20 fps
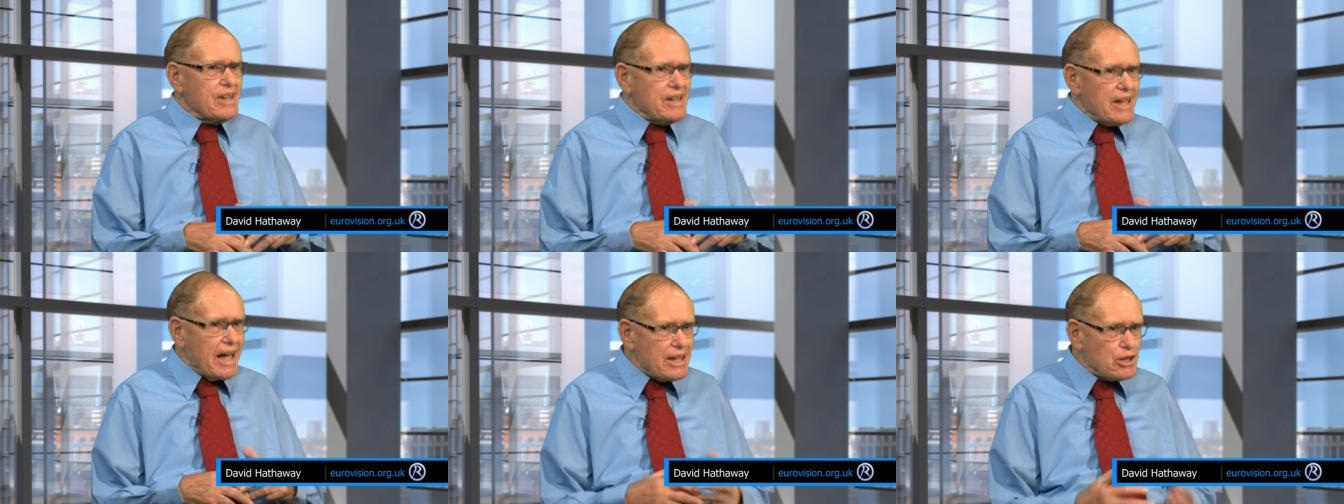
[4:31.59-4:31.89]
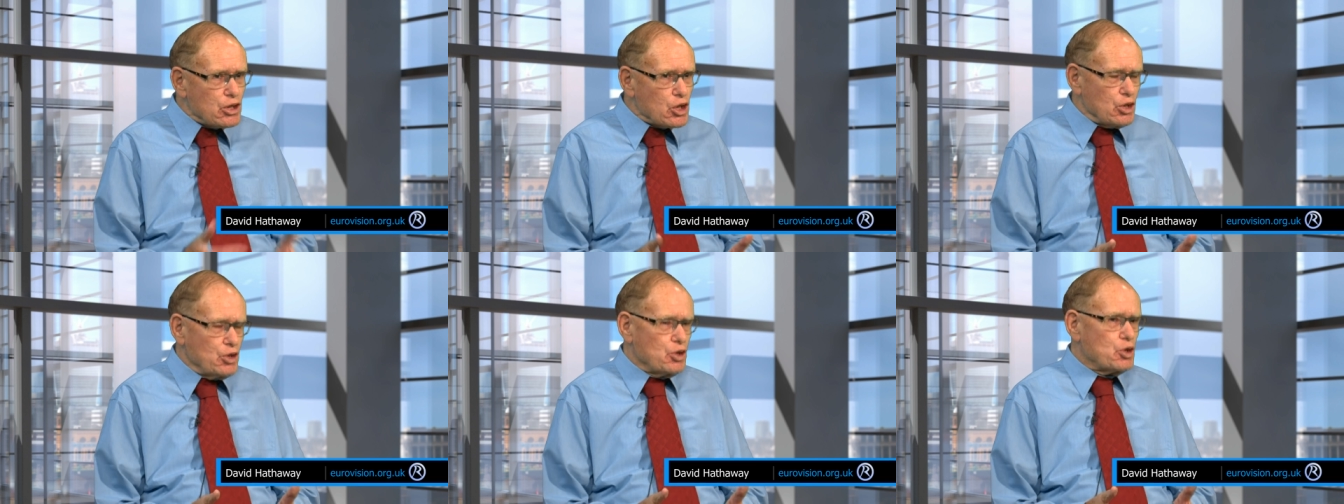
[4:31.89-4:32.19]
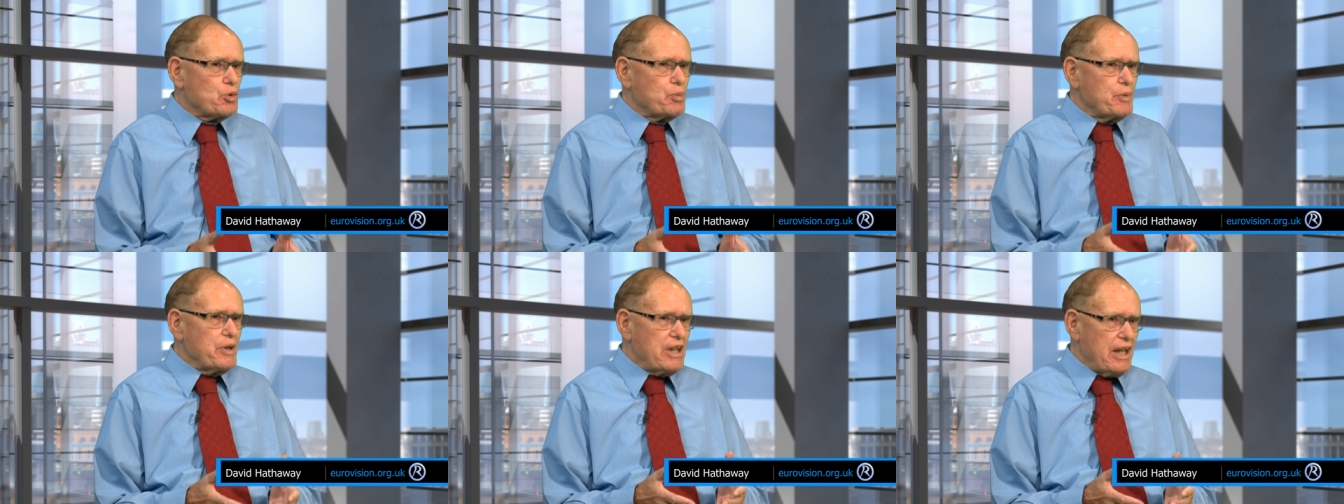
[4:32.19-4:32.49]

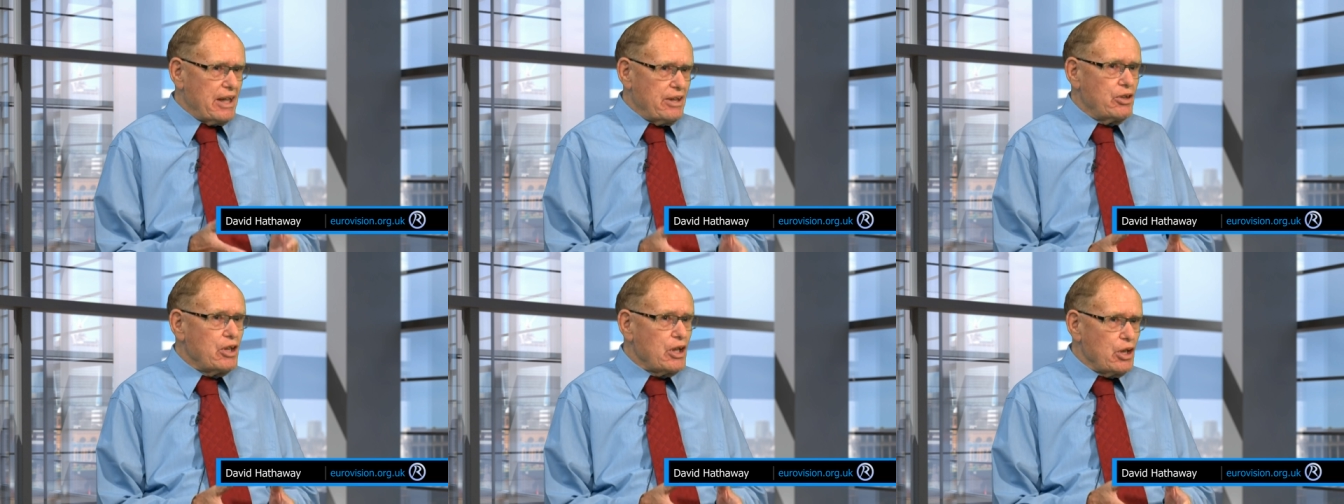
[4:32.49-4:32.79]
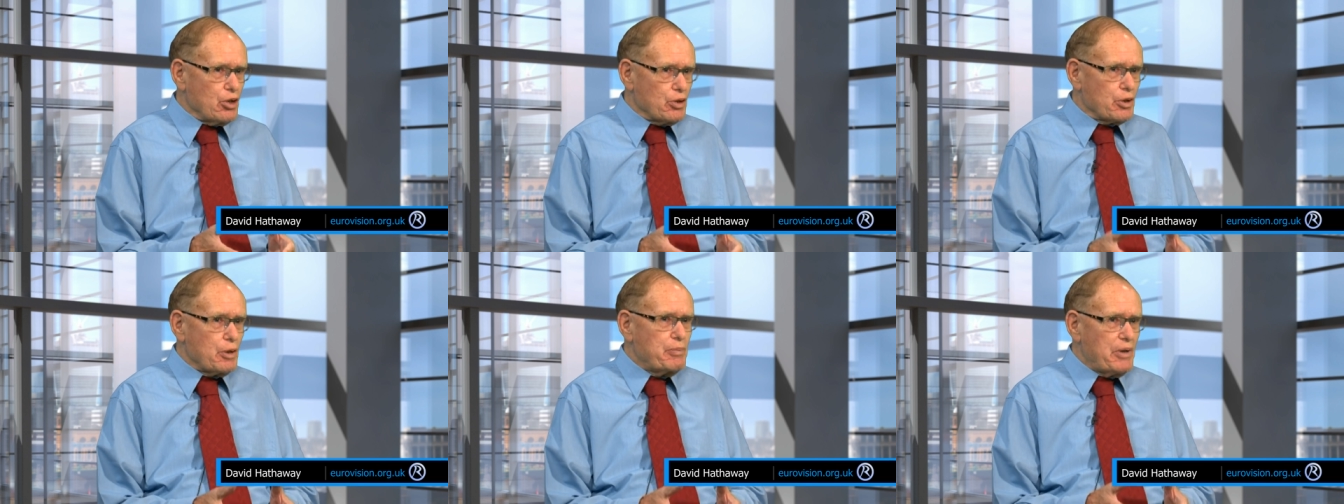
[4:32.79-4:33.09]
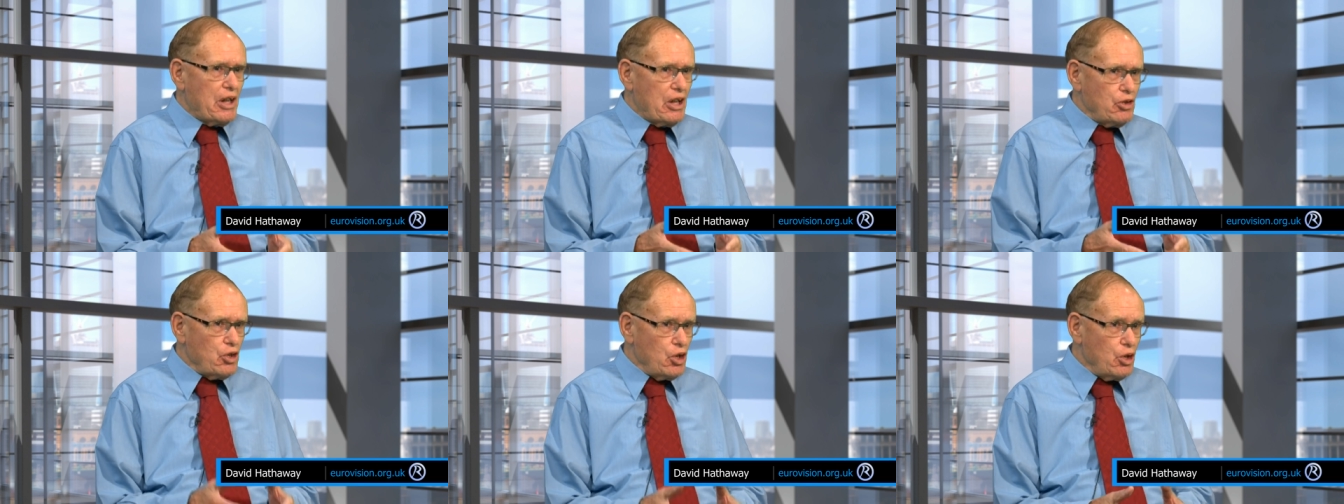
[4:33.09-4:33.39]
nations within the
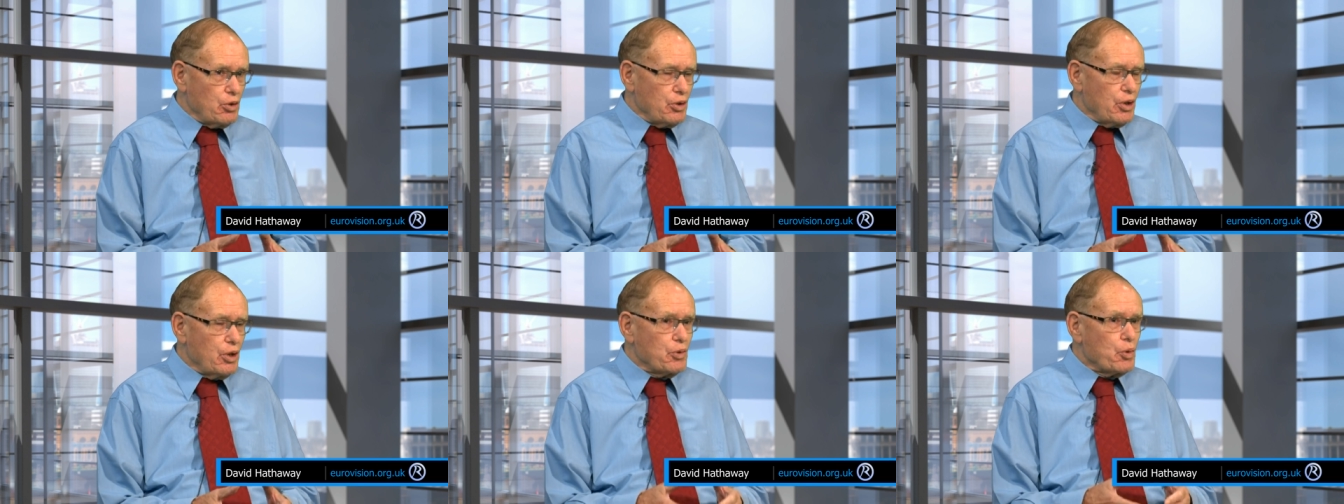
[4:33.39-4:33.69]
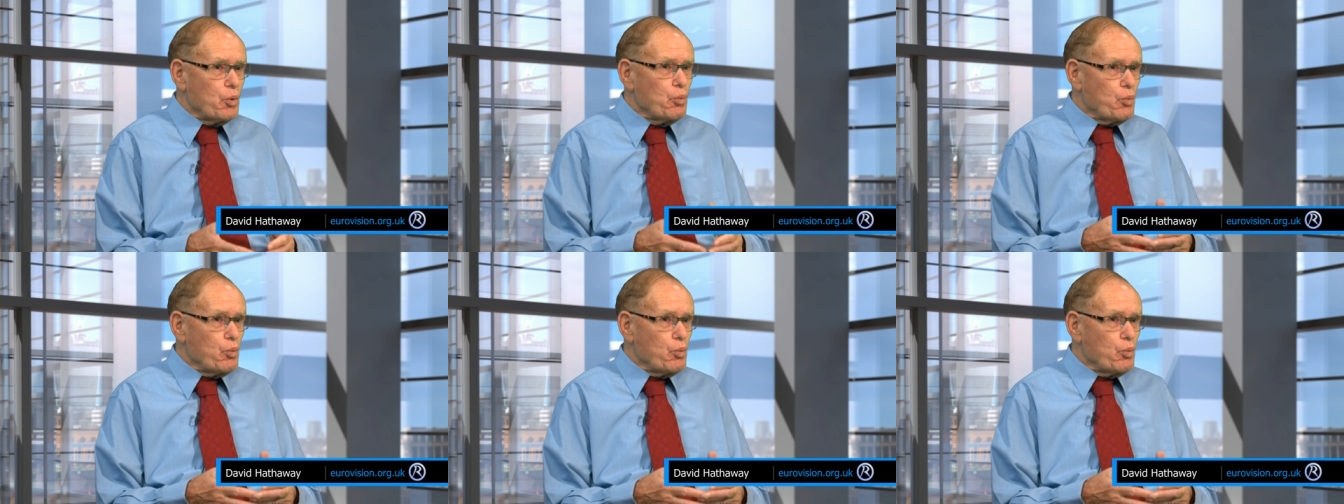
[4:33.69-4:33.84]
European Union